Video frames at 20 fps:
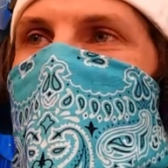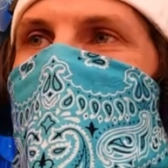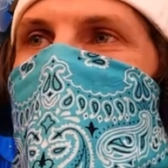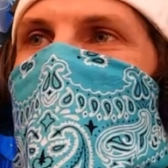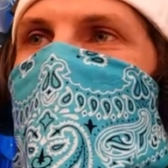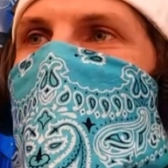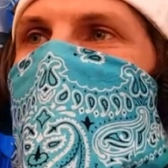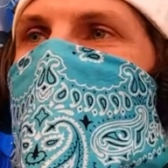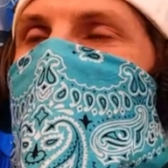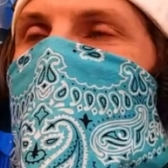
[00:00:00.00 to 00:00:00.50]

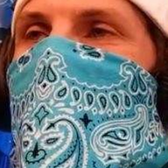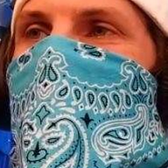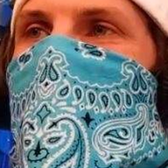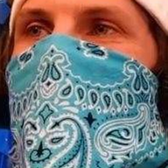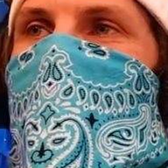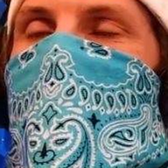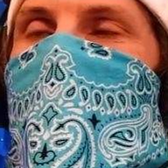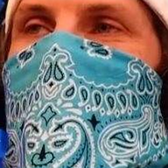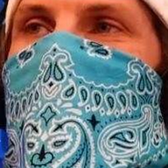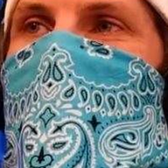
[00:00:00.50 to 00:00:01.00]
then, you know, you
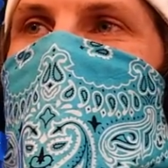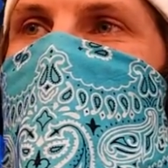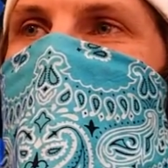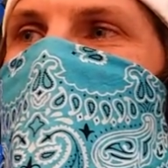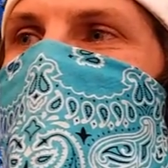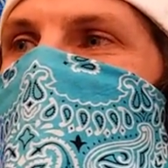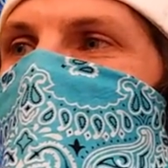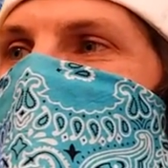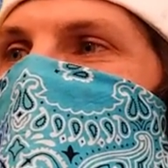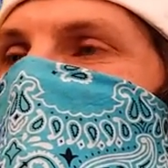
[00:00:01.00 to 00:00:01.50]
look at the
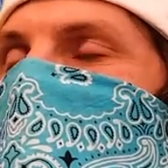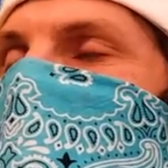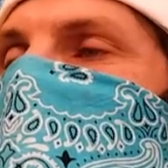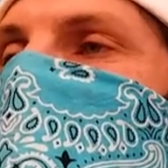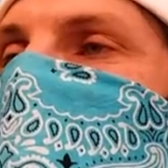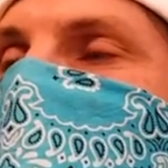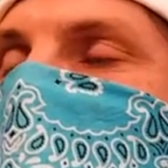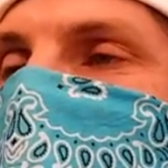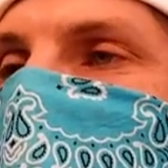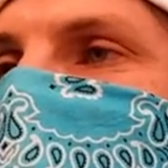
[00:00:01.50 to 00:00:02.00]

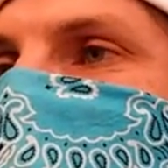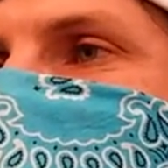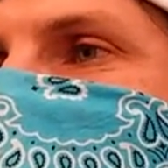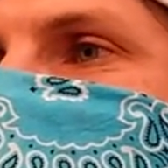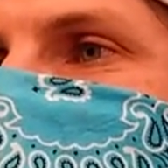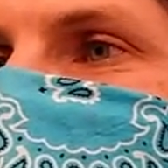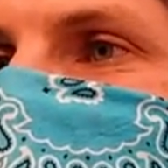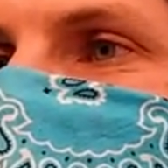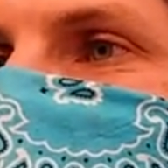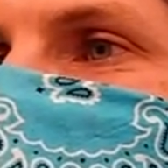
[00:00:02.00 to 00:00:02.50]
Japanese
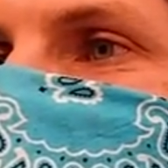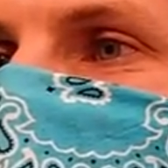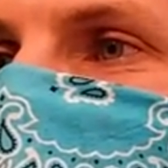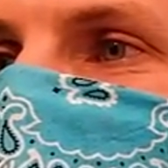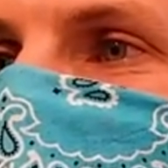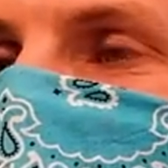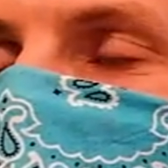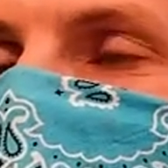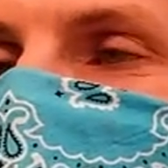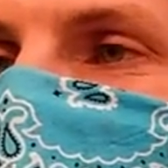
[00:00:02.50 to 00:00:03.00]
bands and you're
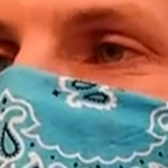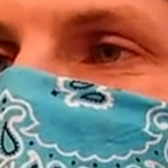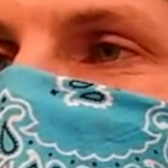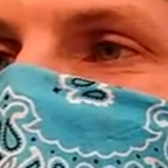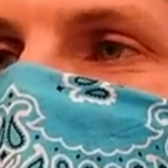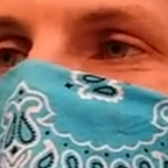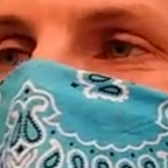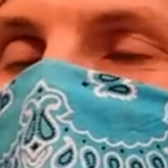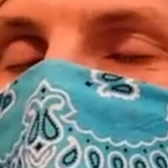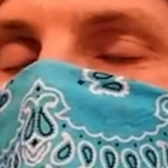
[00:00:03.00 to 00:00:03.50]
like, how
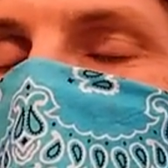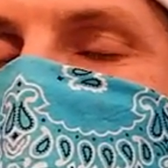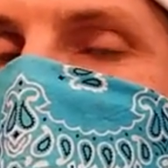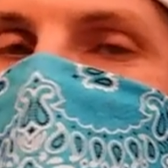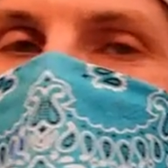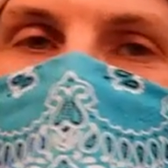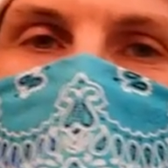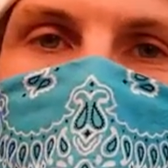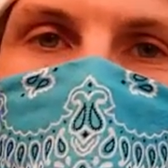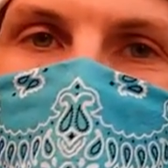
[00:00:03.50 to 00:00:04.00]
are they
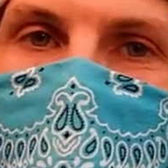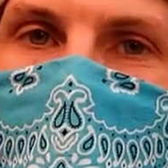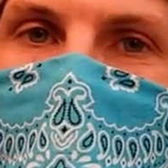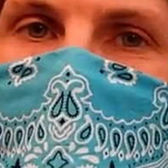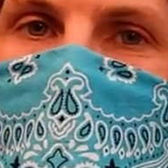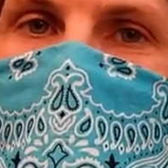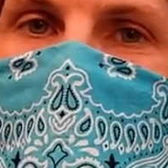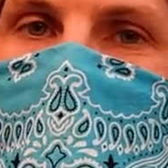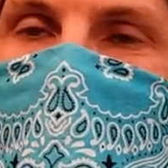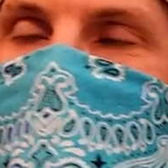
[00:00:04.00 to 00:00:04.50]
not more
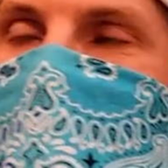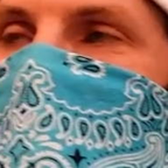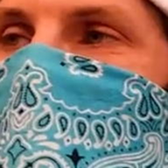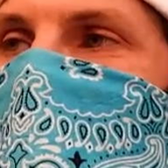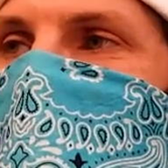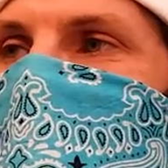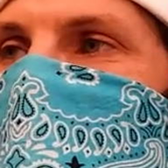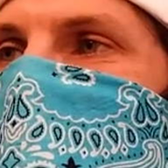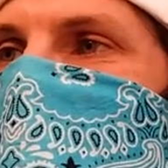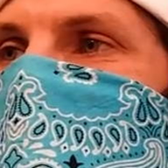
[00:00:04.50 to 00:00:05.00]
popular? How
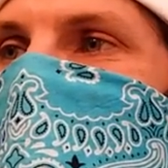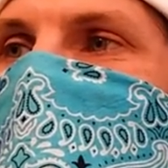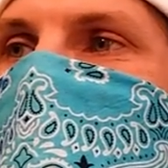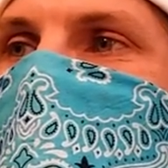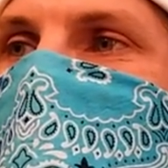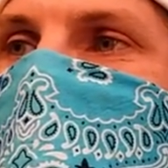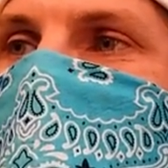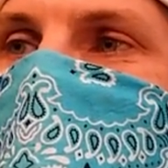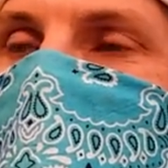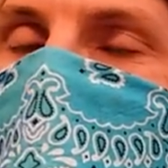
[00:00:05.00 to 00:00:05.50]
are they not
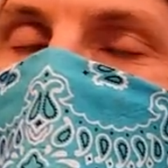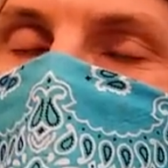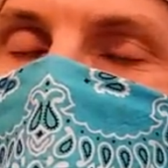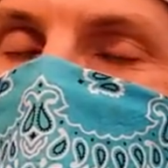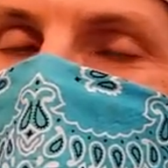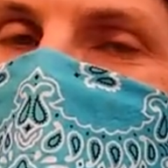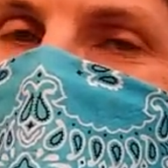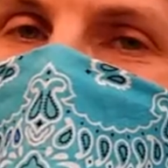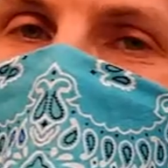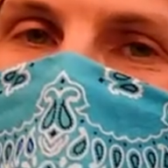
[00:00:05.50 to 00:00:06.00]
more
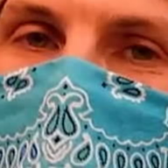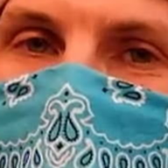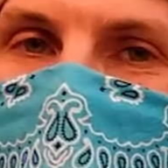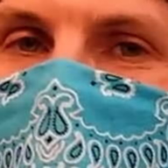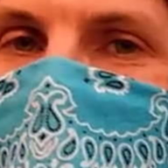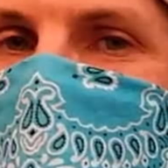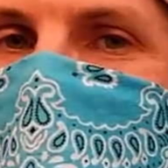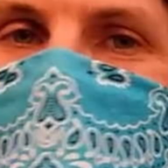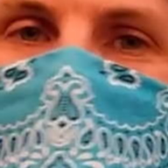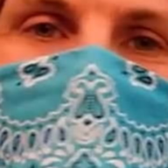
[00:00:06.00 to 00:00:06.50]

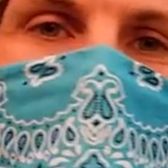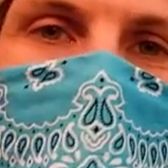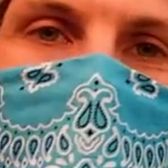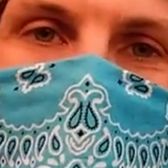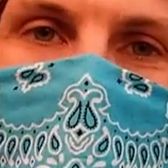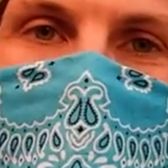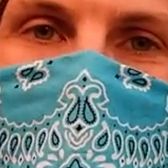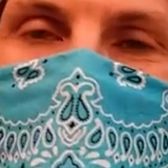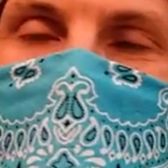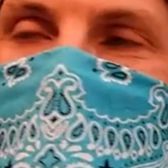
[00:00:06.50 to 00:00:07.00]
well
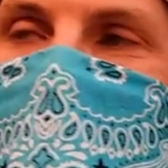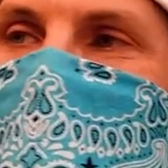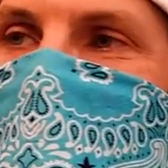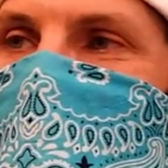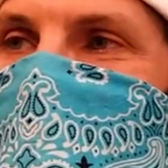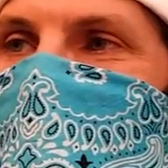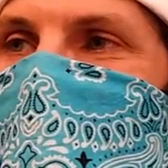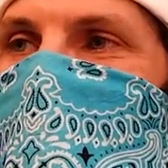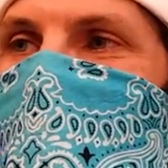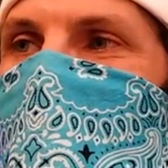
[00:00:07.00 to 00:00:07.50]
known? I mean,
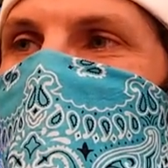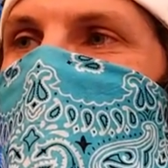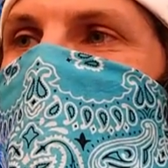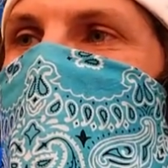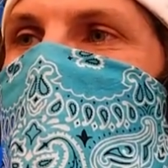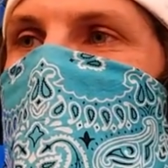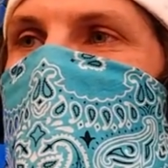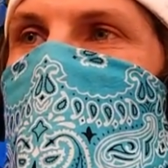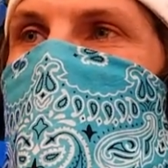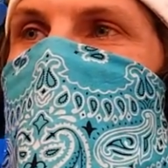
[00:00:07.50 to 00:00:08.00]
just the
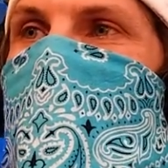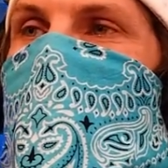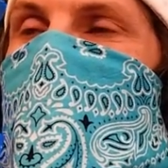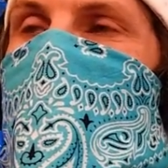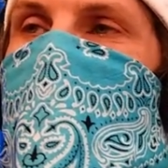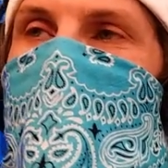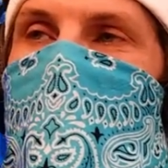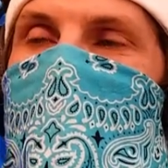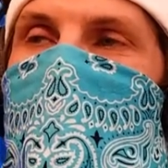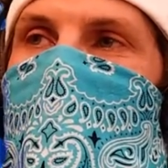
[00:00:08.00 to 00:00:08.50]

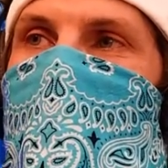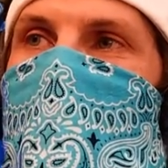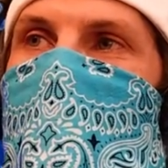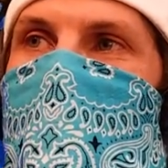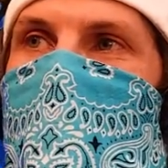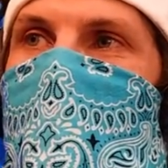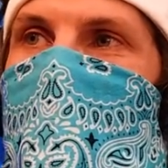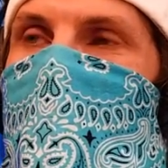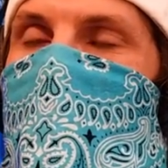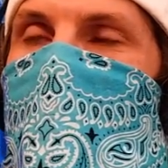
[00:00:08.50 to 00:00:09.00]
musicianship that's
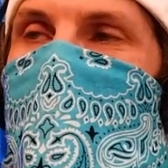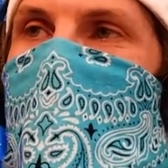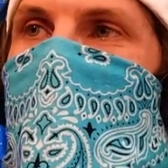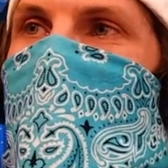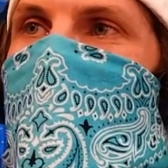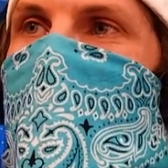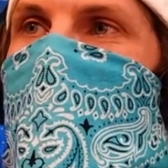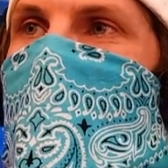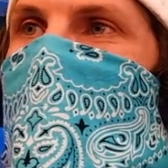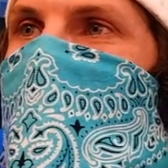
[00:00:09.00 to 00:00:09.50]
going
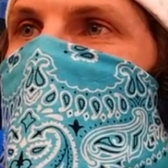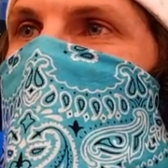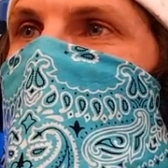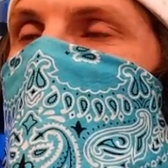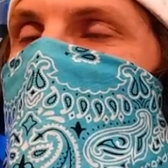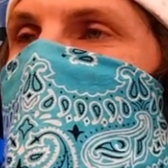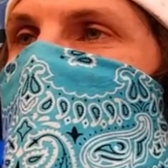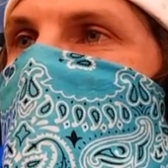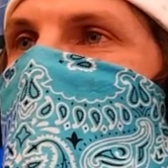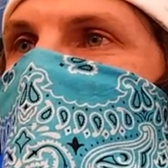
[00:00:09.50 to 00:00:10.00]
on.
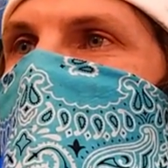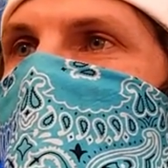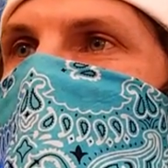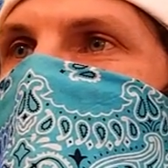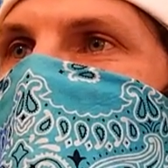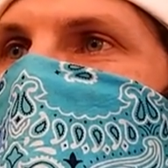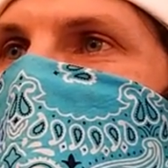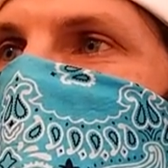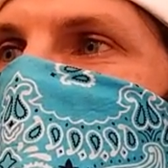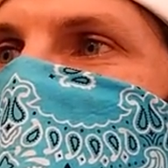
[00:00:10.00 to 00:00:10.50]

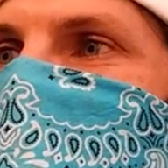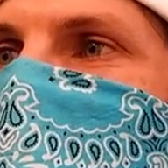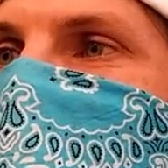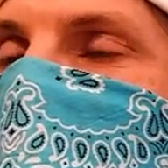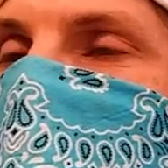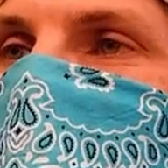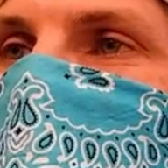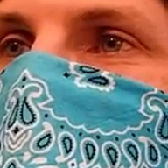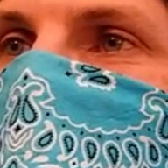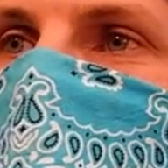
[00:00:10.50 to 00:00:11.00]

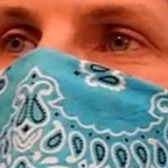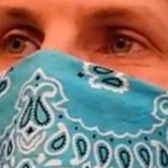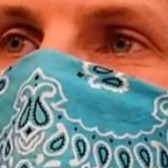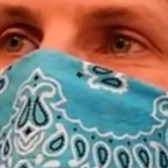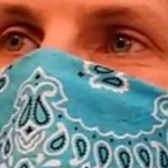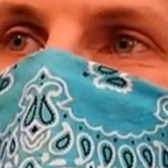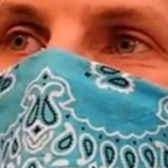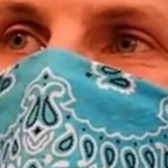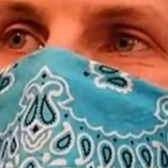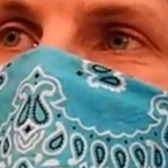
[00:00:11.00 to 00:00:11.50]
Everyone is
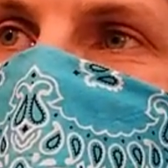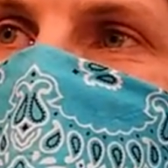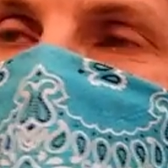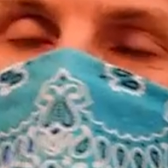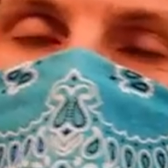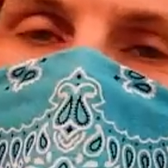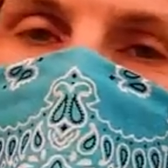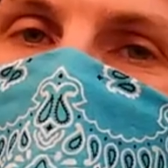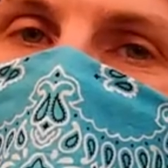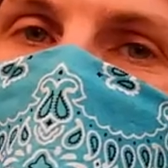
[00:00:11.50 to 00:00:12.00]
so
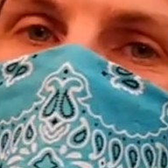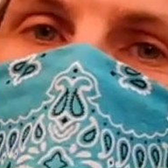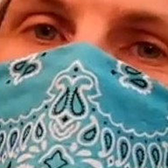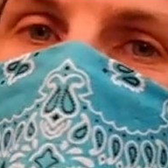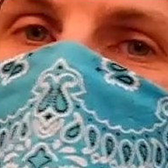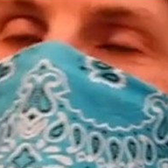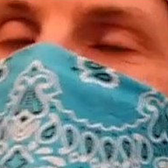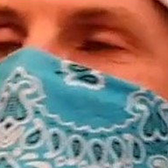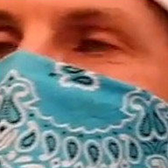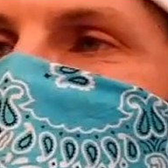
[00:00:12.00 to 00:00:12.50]
talented
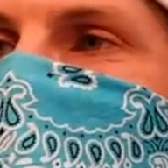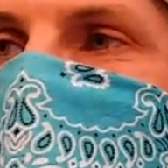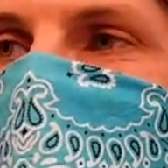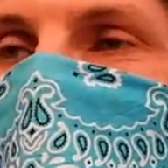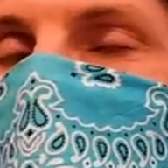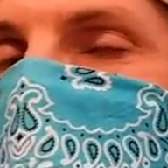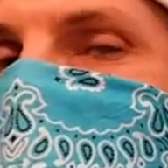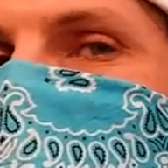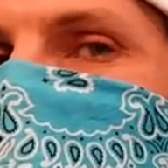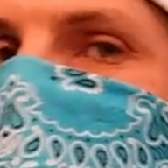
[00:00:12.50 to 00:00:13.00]
at all of
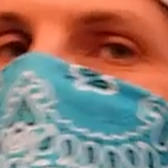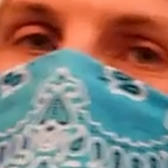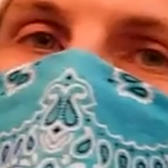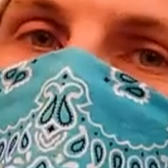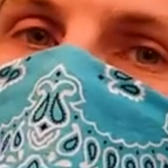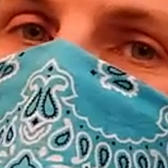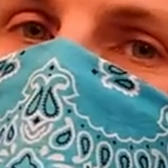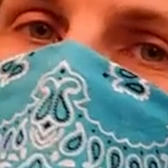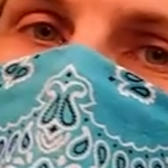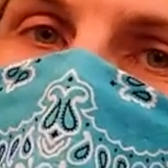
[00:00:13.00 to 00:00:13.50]
their
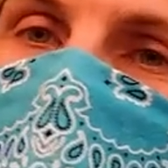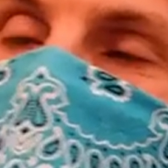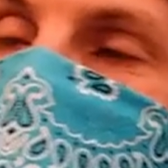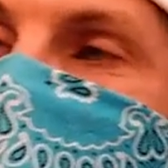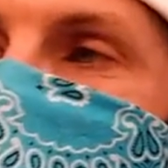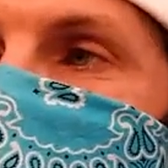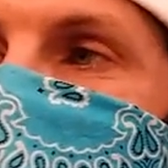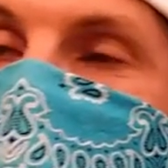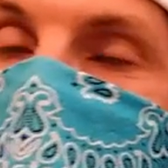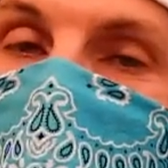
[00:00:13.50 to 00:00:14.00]
instruments,
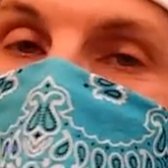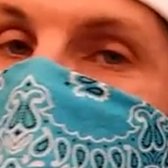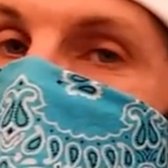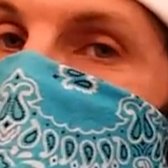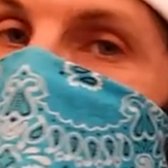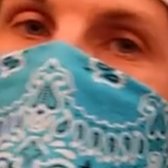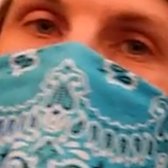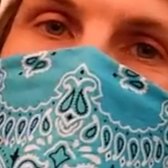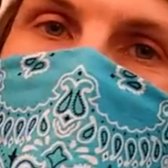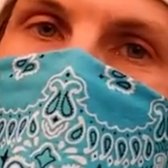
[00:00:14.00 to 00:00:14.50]
including all
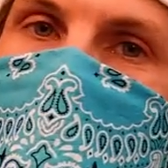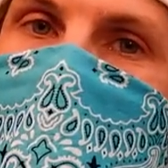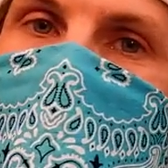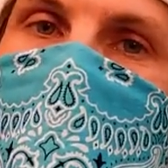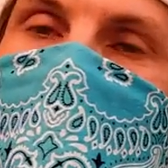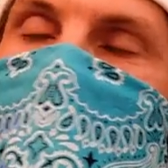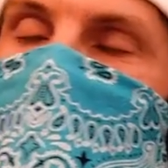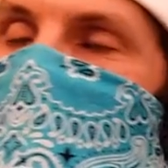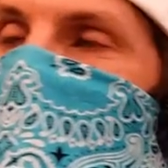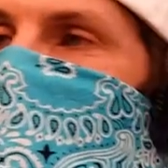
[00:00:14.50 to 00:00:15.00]
of the singers.